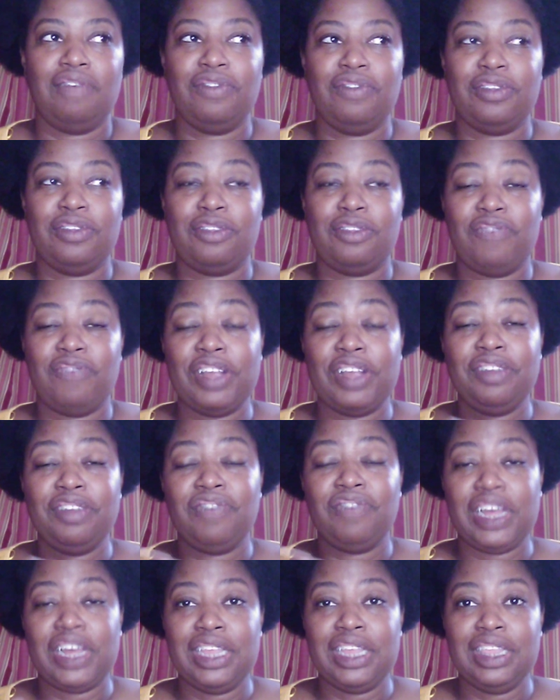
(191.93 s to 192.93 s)
it's very
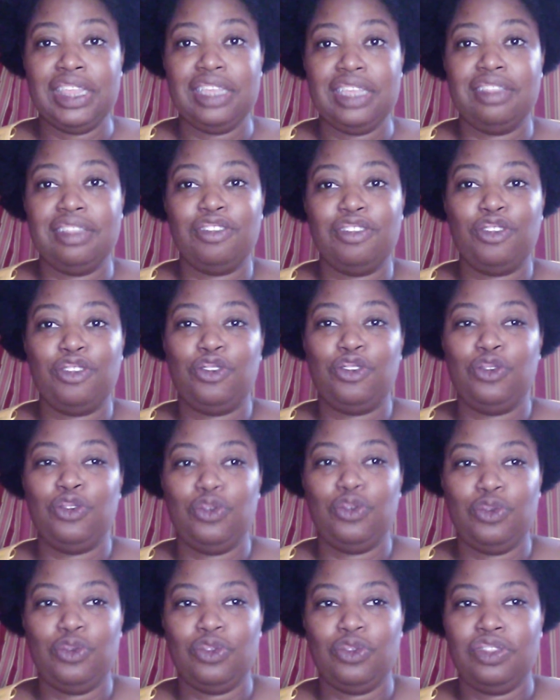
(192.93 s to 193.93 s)
violent
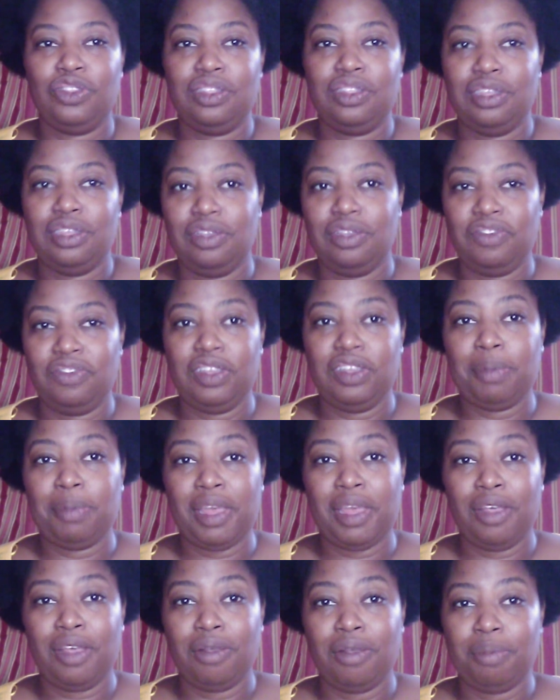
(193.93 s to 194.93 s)
to the
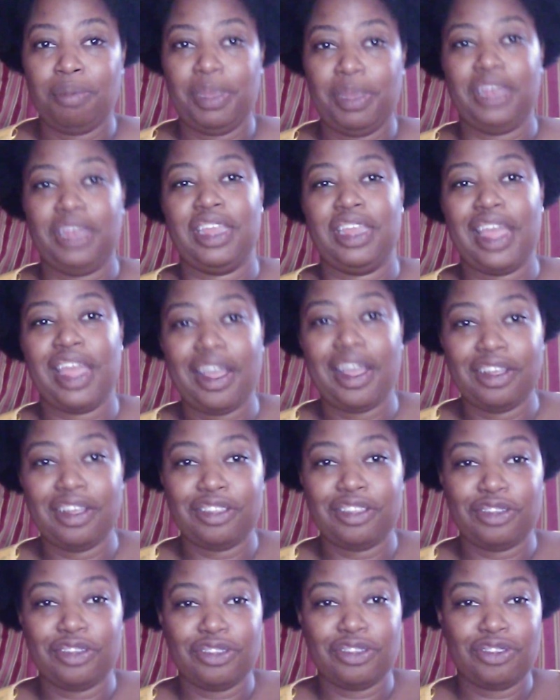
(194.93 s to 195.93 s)
female main
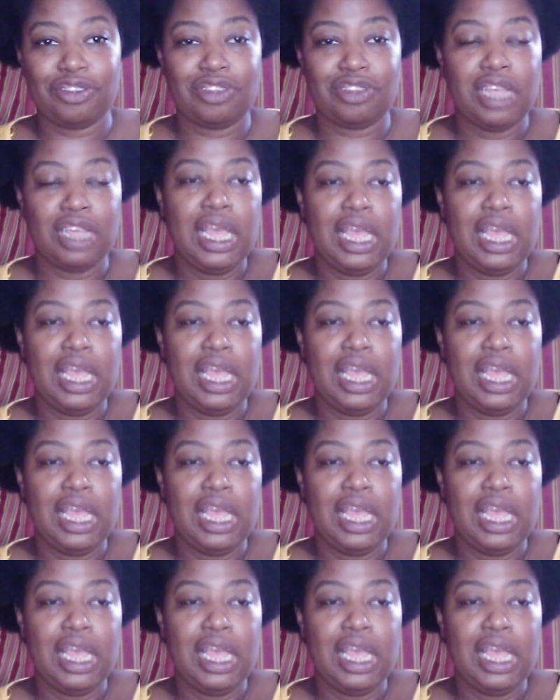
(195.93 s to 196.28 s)
characters,